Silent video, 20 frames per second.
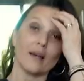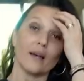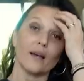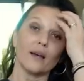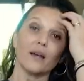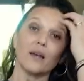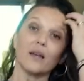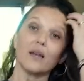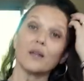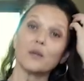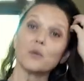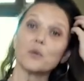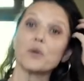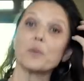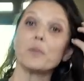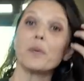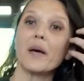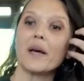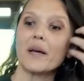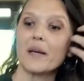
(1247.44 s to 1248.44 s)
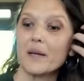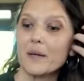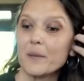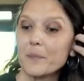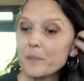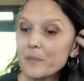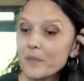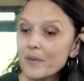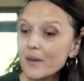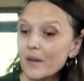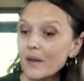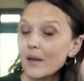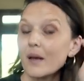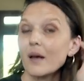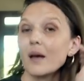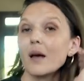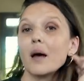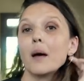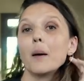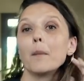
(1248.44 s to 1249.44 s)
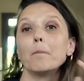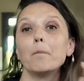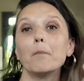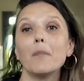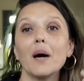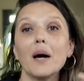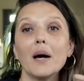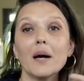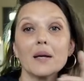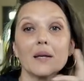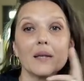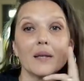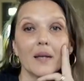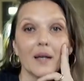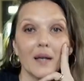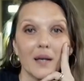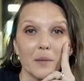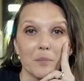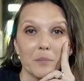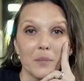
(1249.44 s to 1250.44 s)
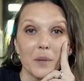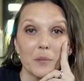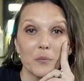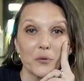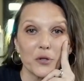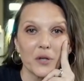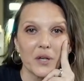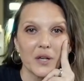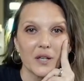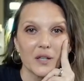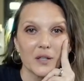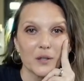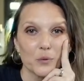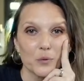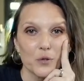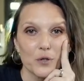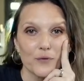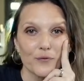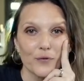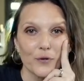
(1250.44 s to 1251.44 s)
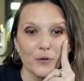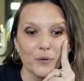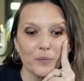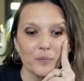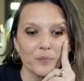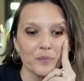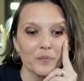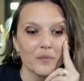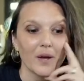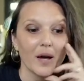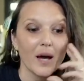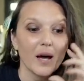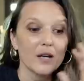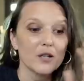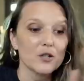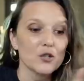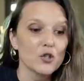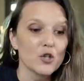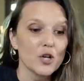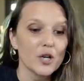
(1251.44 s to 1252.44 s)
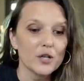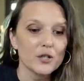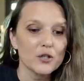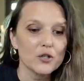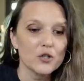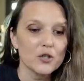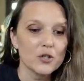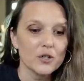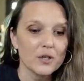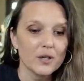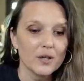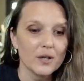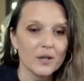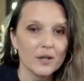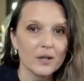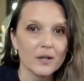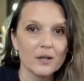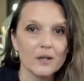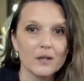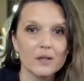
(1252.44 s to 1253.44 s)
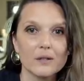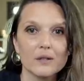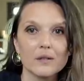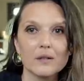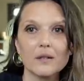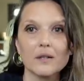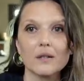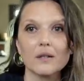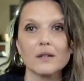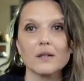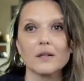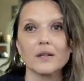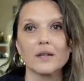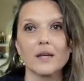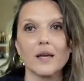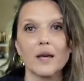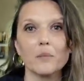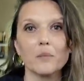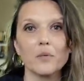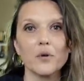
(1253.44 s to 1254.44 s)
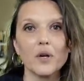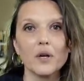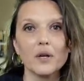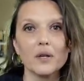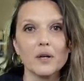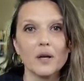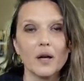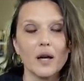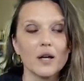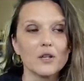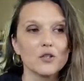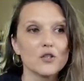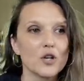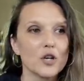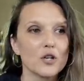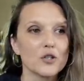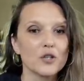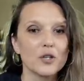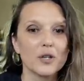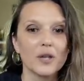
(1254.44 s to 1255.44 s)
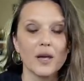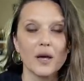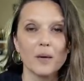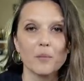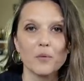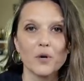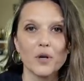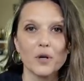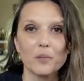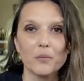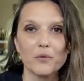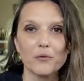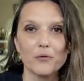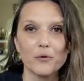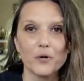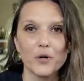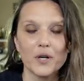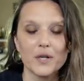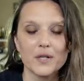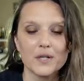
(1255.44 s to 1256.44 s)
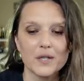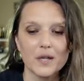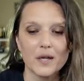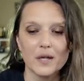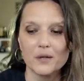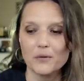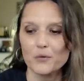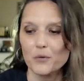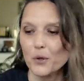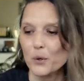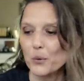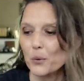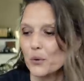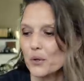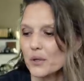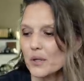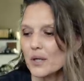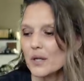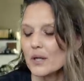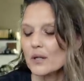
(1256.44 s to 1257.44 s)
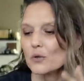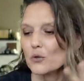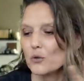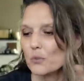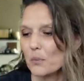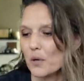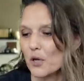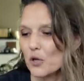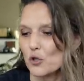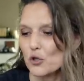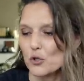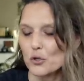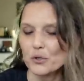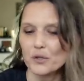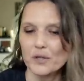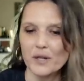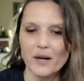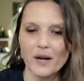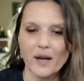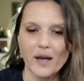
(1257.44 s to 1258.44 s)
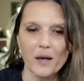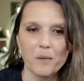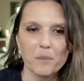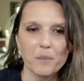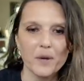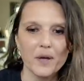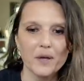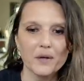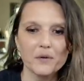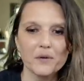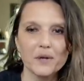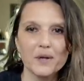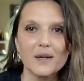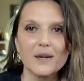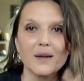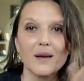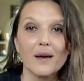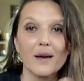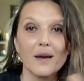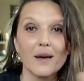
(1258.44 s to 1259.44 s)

And we're back. My memory card was full. I charged the camera. I charged the camera before I started recording to make sure that I have battery.